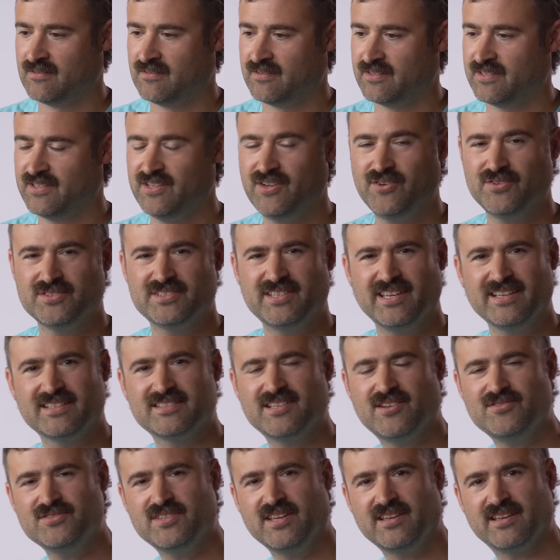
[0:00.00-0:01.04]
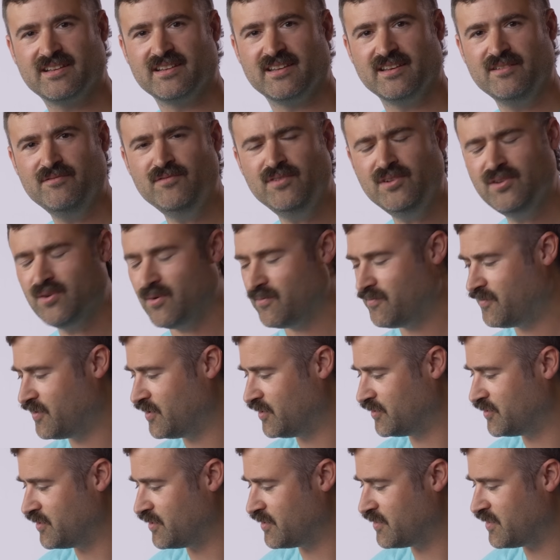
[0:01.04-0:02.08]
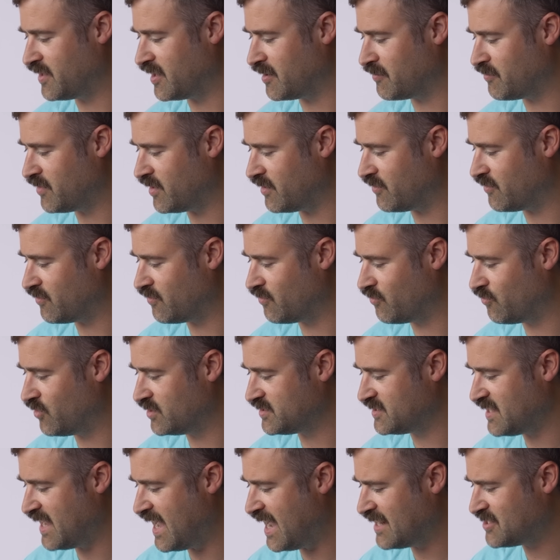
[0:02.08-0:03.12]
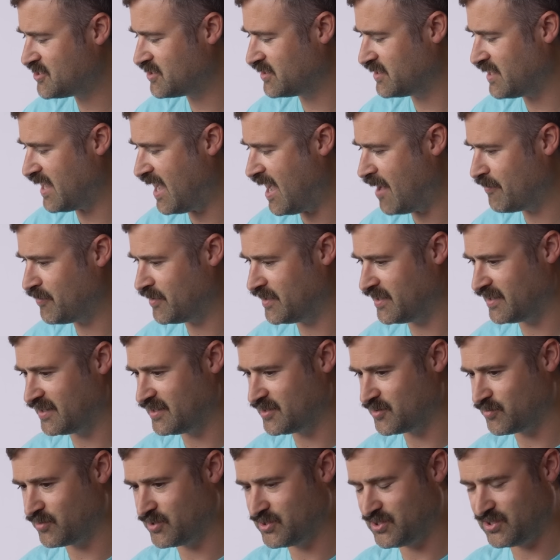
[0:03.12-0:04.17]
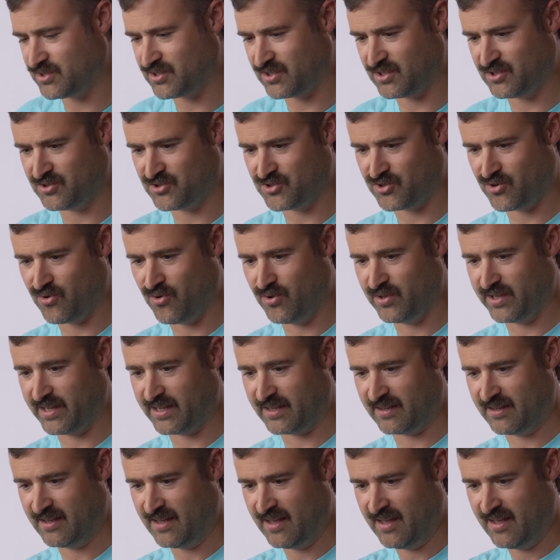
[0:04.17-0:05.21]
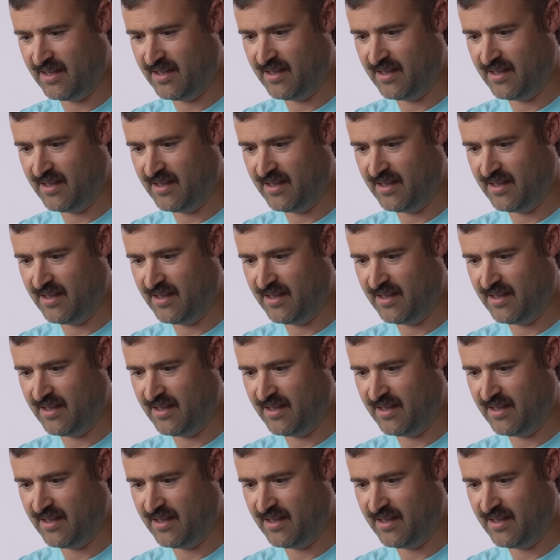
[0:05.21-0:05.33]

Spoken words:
You know, it's like, sounds like an envelope filter thing, but what's actually happening is we're just controlling